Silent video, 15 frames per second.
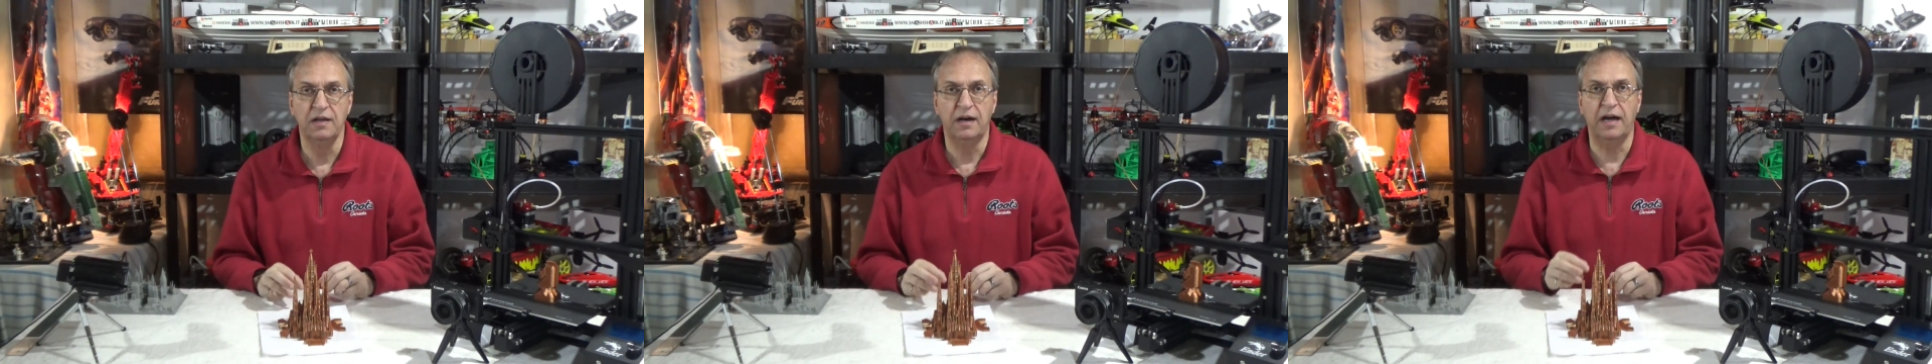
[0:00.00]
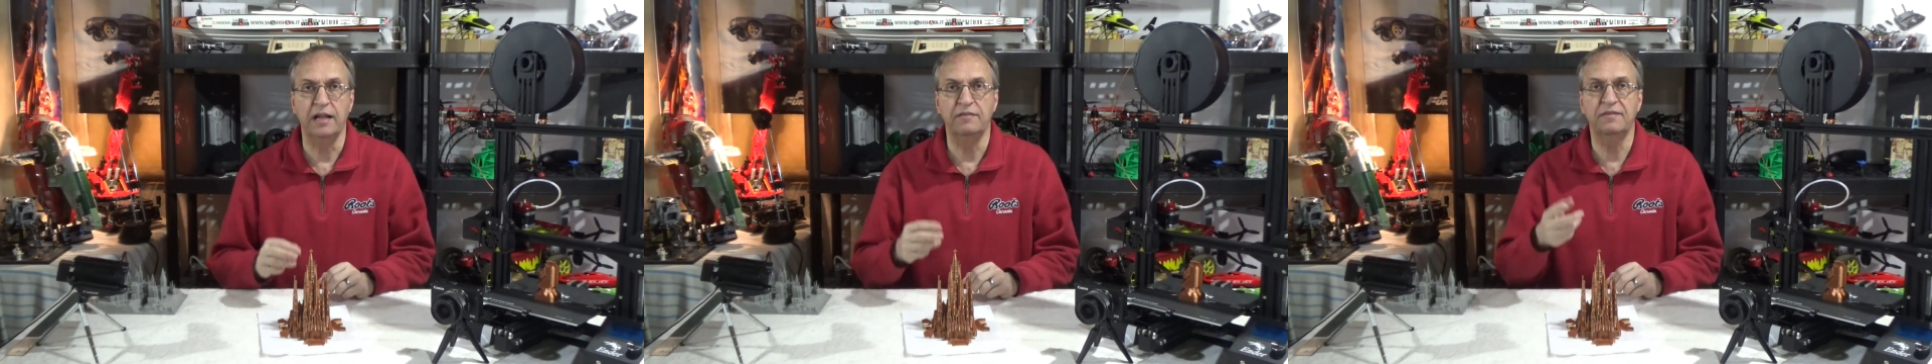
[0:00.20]

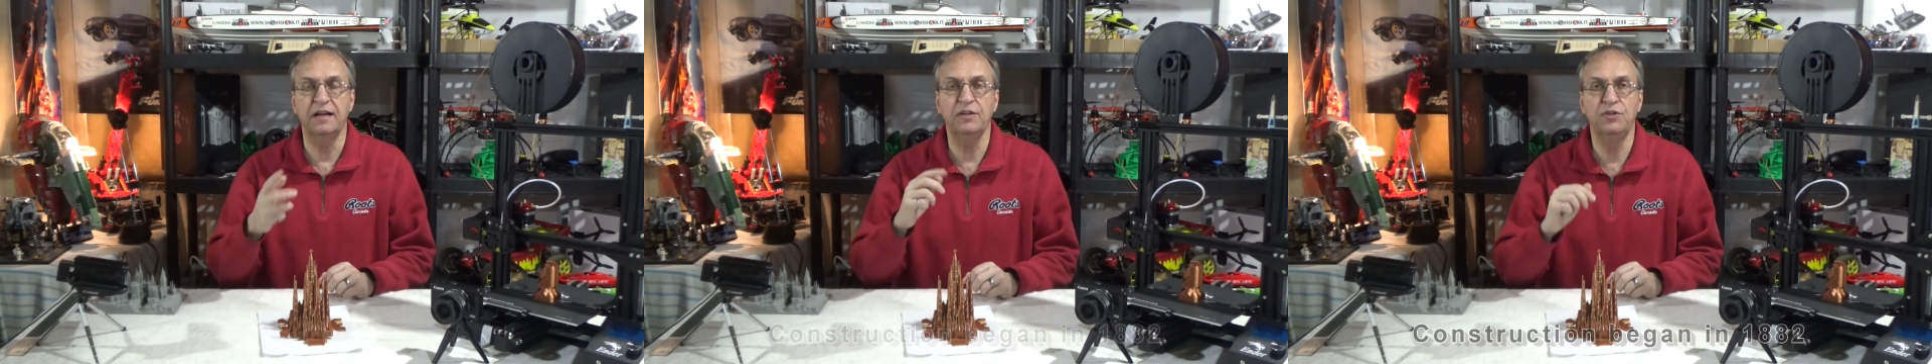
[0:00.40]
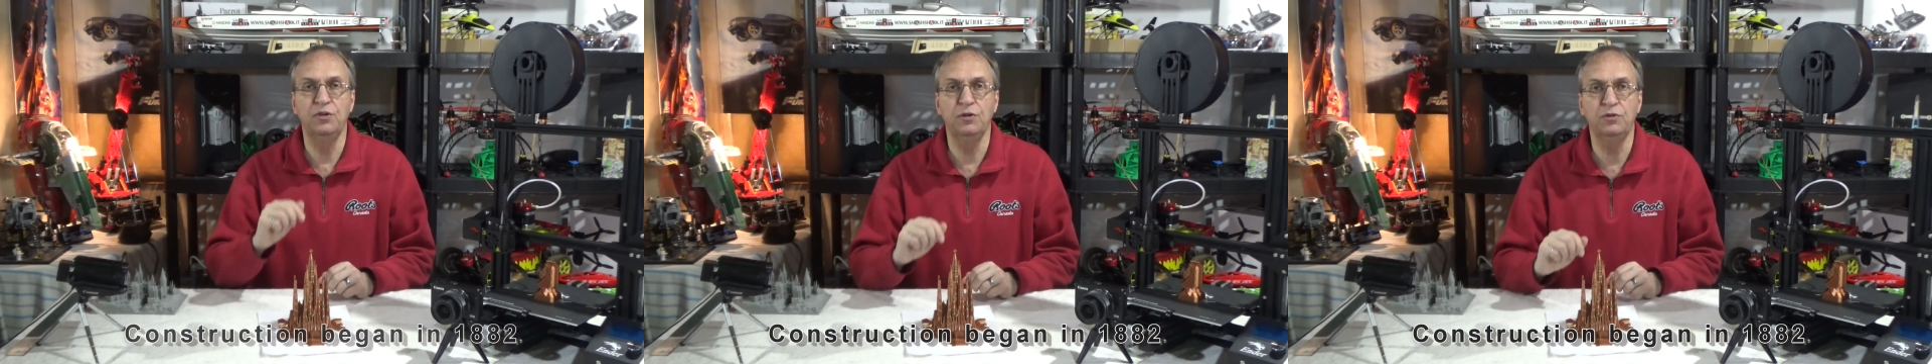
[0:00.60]
I
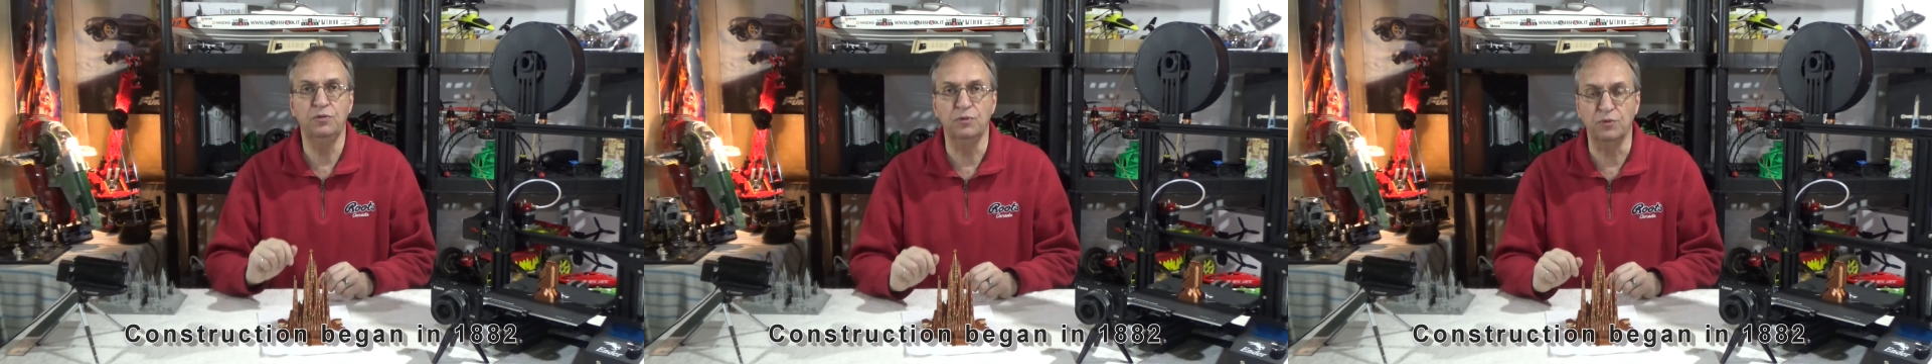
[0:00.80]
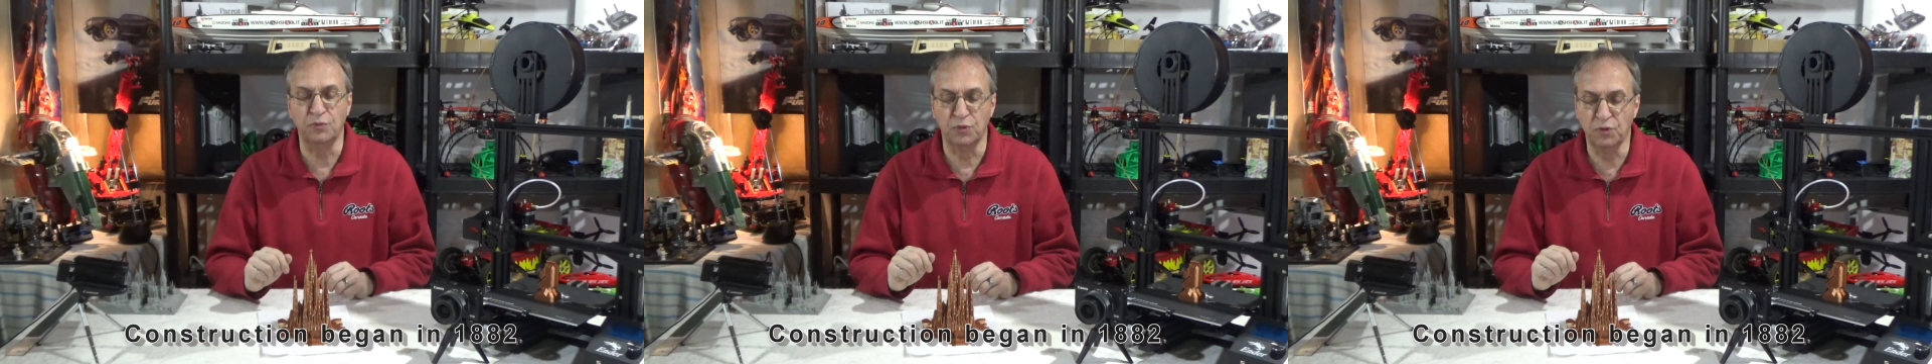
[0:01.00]
invite you
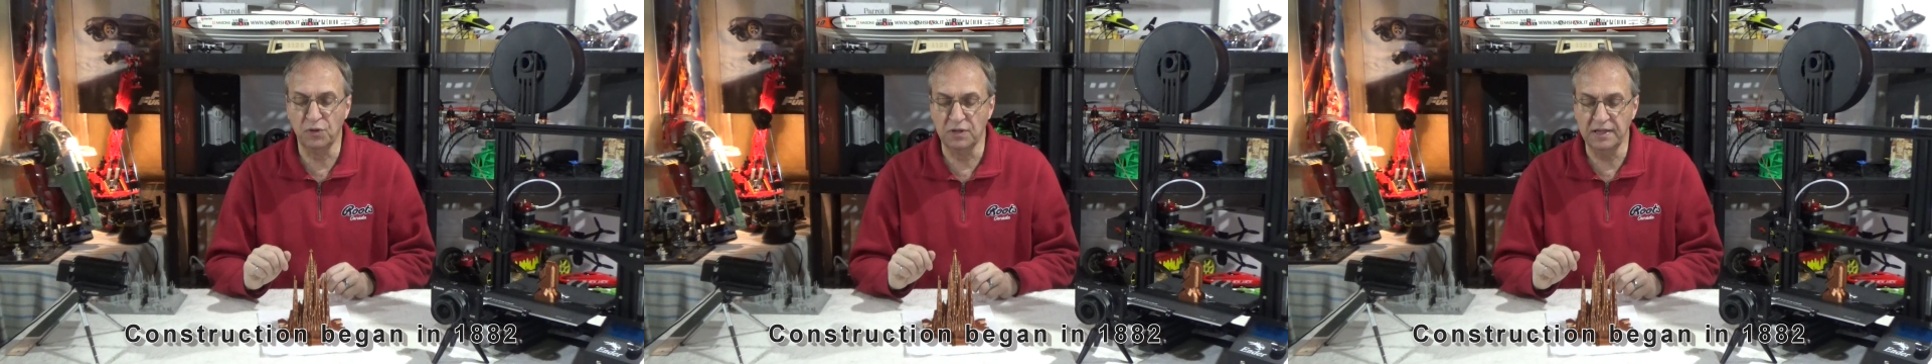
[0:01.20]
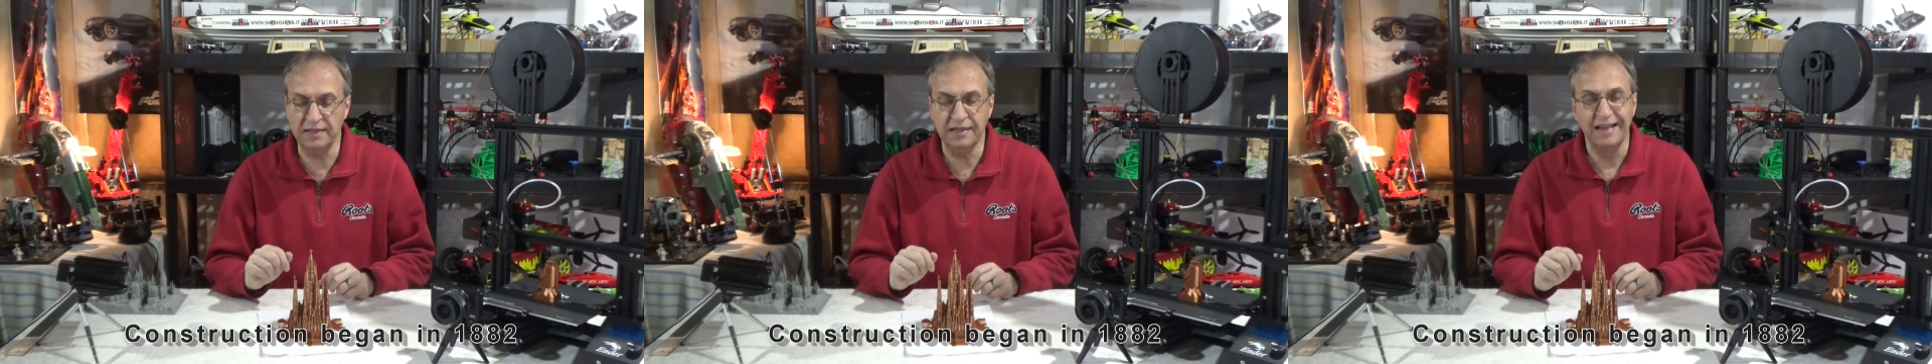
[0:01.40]
to
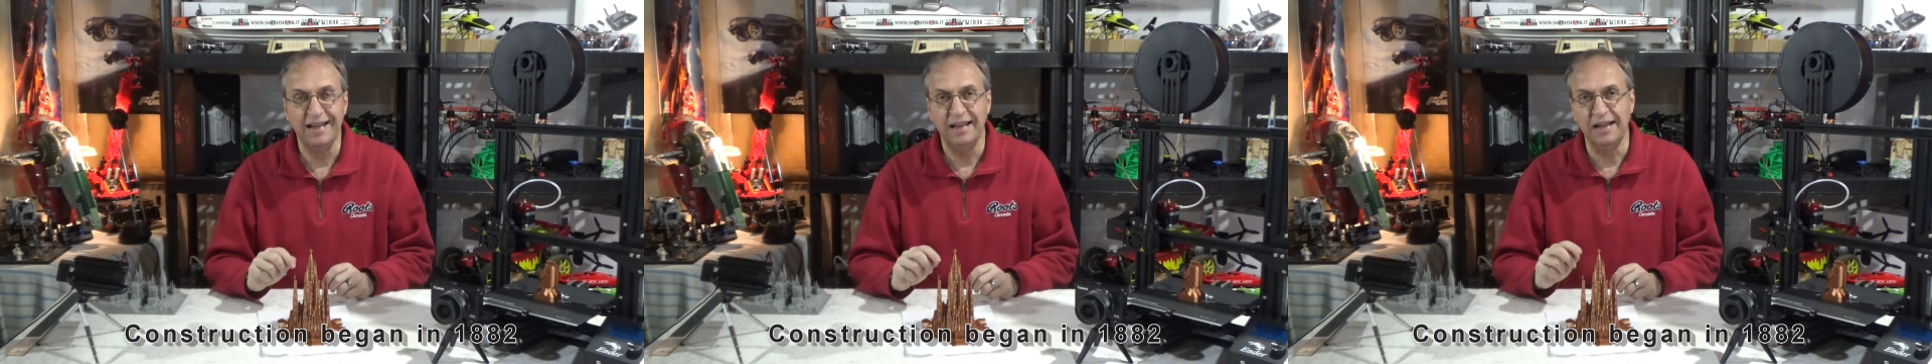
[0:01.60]
Google it.